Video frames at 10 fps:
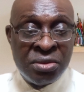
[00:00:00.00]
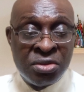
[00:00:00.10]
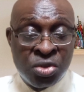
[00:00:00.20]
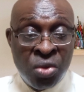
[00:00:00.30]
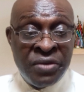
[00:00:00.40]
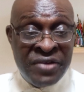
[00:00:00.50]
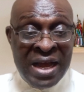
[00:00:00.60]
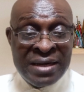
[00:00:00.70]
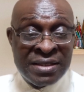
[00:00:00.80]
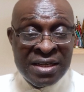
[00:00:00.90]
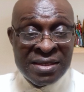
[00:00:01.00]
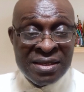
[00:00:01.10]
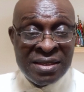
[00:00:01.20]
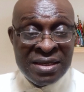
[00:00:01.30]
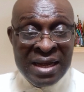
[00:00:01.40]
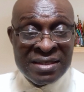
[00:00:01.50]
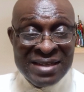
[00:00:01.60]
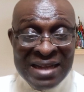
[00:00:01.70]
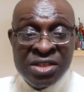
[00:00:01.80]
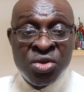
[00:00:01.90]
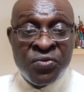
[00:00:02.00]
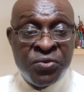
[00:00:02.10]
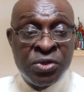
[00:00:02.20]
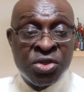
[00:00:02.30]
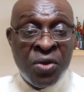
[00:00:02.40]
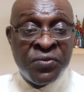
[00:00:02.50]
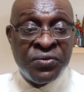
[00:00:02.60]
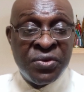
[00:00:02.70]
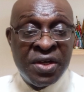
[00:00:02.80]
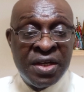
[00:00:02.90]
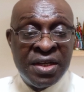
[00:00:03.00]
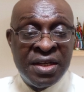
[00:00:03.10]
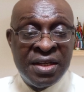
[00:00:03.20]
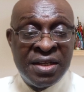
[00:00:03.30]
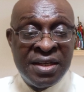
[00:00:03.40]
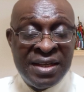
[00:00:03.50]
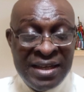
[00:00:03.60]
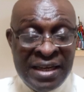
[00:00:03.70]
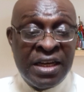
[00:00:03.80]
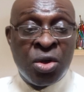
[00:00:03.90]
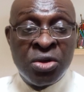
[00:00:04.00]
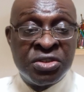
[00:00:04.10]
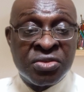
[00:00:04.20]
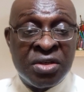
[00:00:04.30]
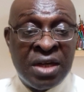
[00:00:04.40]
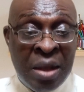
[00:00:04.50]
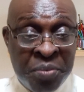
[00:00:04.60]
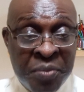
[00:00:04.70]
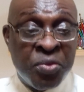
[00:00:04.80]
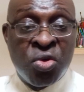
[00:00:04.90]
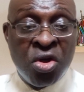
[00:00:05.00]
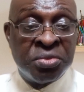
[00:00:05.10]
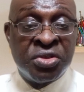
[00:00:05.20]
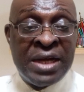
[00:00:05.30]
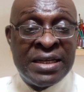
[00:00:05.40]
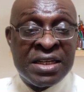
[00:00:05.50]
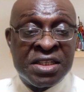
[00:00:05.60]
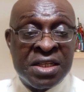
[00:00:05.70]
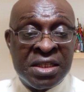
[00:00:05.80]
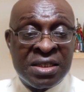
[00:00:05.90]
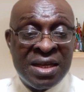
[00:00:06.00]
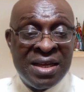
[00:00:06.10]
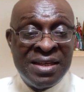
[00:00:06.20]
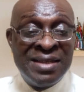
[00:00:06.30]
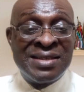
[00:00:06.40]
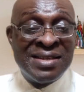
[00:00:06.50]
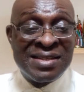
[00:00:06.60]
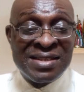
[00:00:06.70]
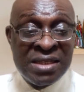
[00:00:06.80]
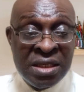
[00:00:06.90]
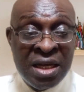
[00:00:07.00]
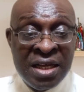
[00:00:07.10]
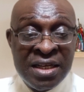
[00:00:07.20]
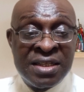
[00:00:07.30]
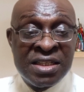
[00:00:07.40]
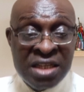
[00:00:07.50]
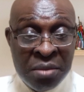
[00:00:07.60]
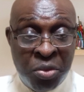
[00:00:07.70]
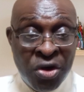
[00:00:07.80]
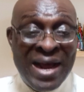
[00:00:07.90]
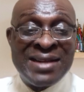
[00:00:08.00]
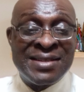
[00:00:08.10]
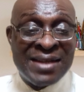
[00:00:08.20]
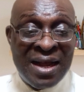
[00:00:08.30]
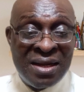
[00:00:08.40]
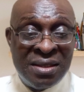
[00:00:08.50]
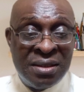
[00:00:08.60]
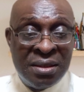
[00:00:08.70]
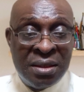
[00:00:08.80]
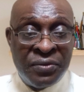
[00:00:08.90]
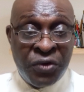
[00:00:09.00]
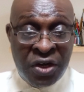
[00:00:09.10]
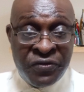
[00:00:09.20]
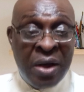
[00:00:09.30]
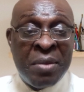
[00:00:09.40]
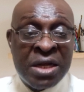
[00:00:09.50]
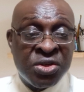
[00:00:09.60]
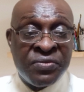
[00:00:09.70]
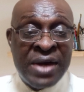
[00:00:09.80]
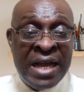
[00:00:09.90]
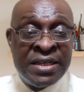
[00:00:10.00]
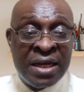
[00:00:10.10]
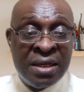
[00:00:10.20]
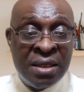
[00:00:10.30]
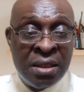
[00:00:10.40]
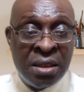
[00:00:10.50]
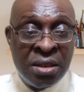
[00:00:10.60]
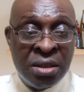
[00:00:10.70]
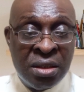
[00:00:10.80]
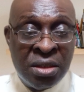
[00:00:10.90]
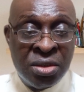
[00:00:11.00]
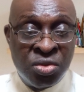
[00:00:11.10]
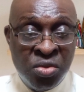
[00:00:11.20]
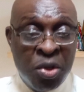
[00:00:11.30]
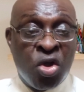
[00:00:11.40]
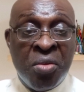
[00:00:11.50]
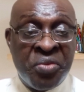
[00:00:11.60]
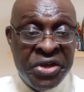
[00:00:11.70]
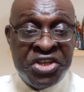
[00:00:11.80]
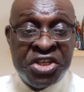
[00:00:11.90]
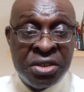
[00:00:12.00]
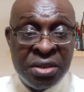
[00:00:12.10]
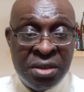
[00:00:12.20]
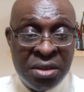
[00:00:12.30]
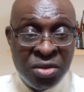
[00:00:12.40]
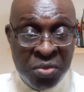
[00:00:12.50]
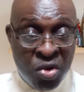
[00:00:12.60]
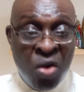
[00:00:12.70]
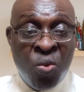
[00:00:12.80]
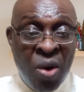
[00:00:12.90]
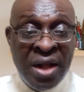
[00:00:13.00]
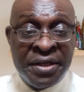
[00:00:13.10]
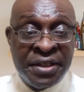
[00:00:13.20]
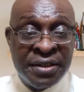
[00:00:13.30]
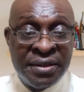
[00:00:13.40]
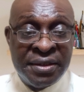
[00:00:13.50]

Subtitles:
So if there is scarcity of foodstuff in the country and people come to Niger State, it is a bonanza for the farmers of Niger to become rich, to become wealthy.